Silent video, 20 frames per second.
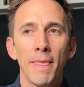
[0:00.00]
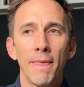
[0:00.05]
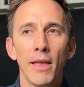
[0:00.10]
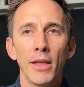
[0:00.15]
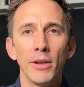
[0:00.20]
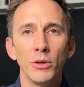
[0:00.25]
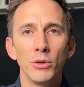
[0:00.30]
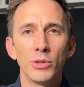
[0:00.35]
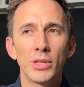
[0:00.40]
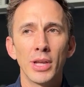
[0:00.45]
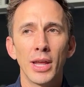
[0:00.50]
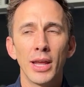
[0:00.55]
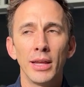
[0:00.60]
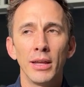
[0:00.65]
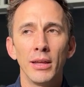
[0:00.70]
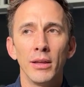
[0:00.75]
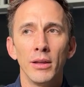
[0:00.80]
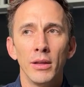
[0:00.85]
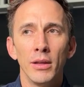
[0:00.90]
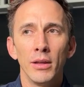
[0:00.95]
and you
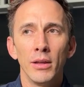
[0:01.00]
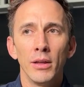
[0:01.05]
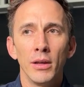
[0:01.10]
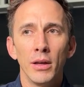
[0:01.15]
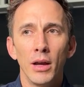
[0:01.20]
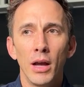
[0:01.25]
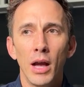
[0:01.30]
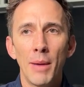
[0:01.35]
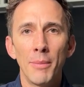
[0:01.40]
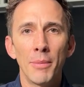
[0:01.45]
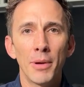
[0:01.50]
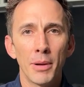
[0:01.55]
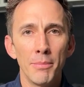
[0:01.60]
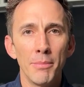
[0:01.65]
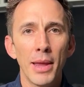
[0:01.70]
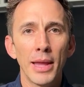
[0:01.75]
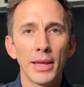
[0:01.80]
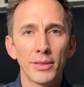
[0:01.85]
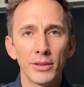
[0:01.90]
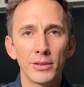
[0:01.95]
say, I'm going to
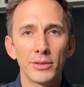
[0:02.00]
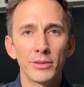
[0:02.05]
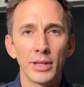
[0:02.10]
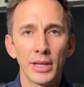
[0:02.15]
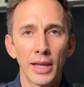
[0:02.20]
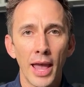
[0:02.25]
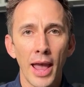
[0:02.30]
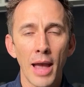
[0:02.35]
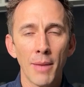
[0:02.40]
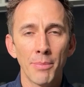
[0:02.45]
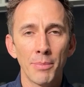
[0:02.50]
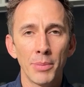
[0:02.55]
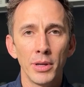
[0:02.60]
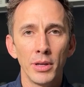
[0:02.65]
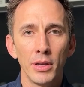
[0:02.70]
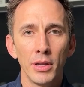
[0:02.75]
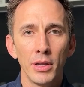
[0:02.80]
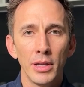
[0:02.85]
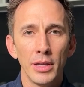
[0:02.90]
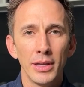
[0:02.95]
make this thing
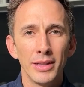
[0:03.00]
happen,